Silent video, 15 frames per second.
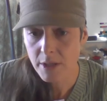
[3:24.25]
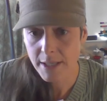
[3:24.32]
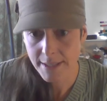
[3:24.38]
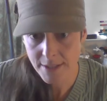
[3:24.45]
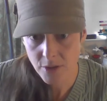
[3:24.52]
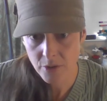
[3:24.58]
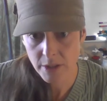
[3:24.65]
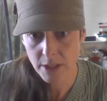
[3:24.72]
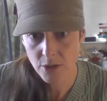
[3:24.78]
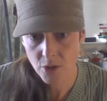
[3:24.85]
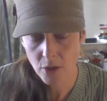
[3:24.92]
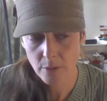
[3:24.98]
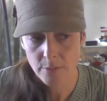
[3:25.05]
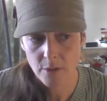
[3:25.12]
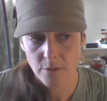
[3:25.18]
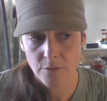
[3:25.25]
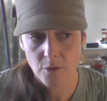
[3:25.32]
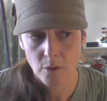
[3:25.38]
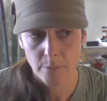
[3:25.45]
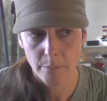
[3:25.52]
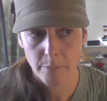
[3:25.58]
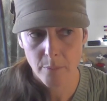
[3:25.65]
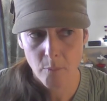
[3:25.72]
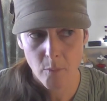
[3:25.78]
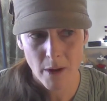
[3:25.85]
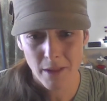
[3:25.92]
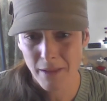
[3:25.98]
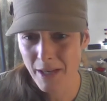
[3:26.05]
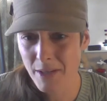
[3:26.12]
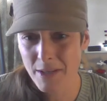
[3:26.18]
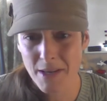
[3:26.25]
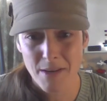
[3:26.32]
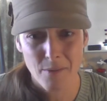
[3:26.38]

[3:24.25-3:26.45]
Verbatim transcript: history in terms of your what like